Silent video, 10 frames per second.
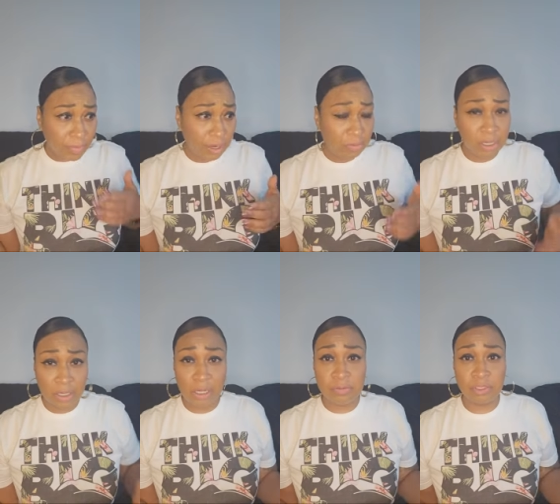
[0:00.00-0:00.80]
when it
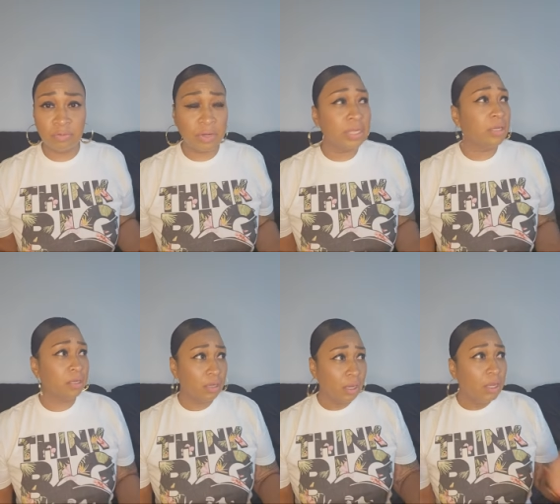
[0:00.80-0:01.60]
comes to
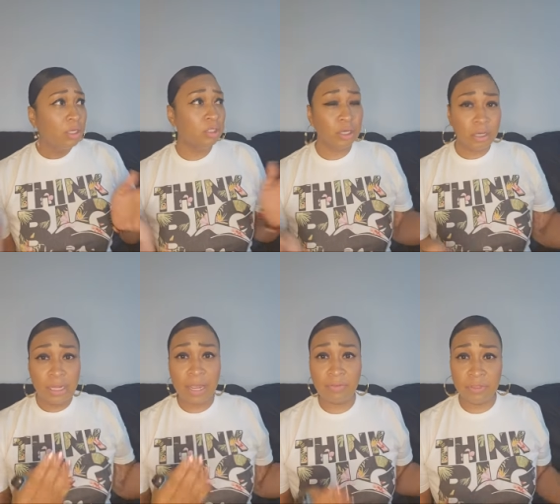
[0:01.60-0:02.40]
reading, you're
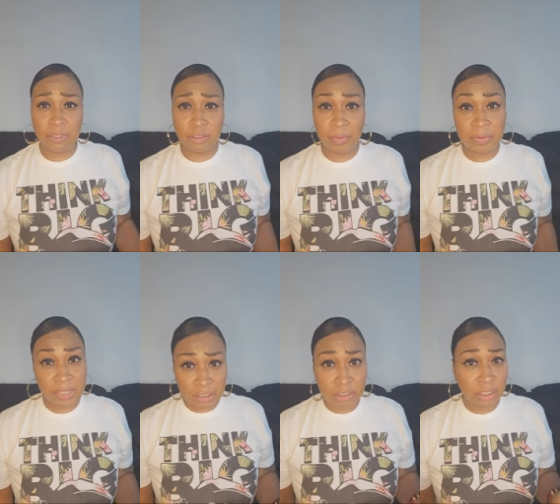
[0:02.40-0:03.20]
gonna have to interpret
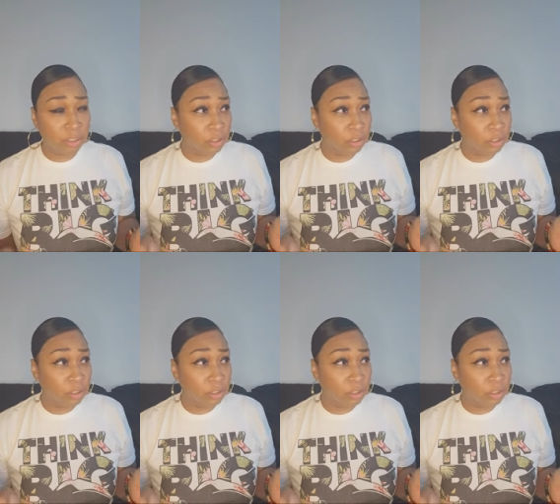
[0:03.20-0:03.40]
that shit.